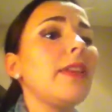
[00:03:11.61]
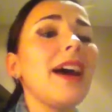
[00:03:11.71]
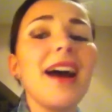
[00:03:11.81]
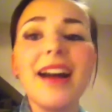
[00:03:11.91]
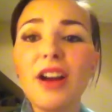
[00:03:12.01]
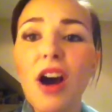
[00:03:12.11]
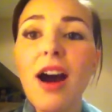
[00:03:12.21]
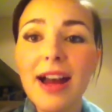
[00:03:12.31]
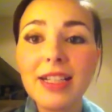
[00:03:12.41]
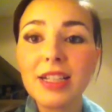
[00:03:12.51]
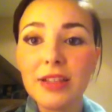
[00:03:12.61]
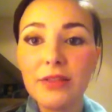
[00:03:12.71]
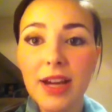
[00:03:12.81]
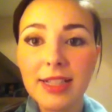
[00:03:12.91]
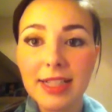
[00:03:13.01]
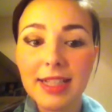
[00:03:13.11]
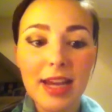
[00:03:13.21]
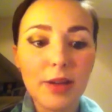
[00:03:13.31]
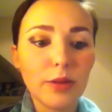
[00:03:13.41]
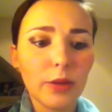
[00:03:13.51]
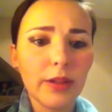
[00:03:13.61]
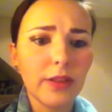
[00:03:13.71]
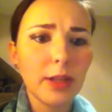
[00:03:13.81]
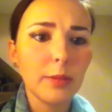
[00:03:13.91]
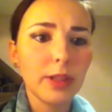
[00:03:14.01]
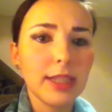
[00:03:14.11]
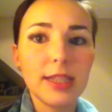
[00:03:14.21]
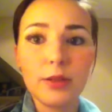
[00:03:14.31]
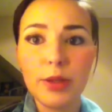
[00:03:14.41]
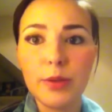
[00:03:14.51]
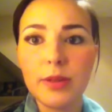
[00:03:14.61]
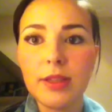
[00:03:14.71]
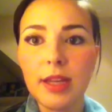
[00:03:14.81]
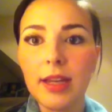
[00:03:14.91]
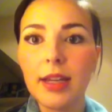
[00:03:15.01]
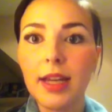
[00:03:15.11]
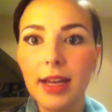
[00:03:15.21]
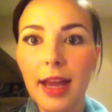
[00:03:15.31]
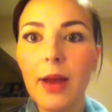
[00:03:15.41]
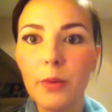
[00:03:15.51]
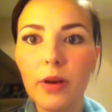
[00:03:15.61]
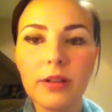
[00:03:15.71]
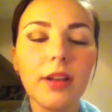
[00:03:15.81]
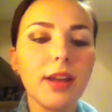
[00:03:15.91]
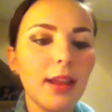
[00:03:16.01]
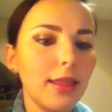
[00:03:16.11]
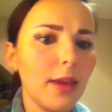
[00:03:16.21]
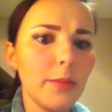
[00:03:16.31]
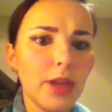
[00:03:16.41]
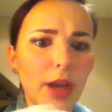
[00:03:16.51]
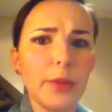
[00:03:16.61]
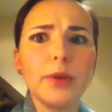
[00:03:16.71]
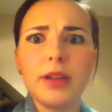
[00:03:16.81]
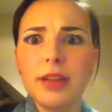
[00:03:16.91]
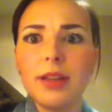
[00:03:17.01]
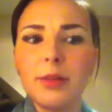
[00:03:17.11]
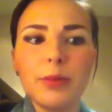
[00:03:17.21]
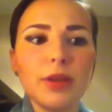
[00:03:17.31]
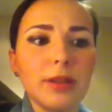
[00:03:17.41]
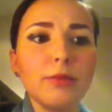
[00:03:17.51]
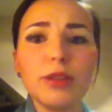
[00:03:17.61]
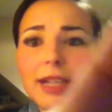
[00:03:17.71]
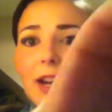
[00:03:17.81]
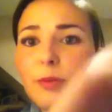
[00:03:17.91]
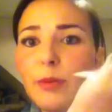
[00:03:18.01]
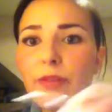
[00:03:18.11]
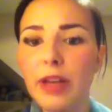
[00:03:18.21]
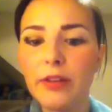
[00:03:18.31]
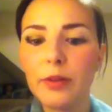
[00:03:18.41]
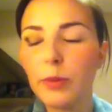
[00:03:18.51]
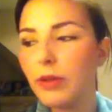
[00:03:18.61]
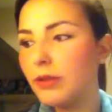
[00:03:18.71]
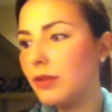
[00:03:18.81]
I can't actually find it now, so if anybody still uses it and can get one, let me know, because I'm running out of my favourite ones.